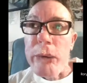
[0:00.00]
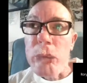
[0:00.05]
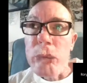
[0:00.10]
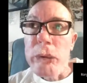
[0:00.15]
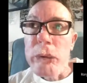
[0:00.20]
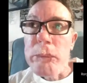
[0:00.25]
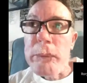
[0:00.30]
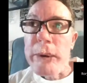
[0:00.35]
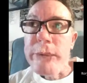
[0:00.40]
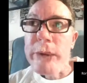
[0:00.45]

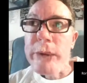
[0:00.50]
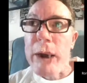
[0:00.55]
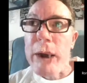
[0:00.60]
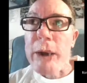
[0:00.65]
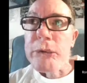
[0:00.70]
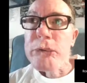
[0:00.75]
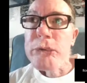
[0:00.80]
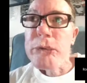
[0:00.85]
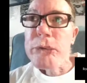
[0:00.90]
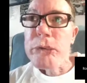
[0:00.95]
not
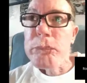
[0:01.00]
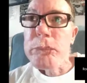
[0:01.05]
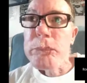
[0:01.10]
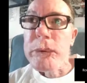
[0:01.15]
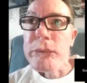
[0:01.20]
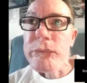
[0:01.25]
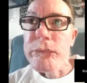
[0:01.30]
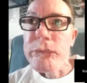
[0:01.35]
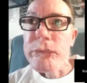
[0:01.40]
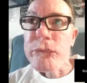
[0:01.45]
only my
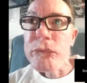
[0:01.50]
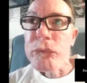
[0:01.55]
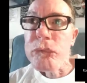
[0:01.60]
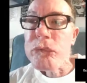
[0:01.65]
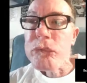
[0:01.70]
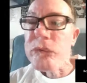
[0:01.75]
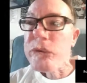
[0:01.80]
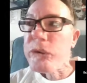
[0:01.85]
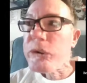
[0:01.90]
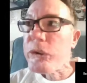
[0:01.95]
doctors,
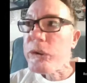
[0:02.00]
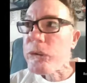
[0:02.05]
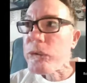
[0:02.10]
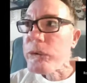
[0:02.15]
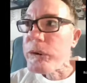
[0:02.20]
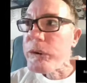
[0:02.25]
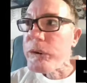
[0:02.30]
but Social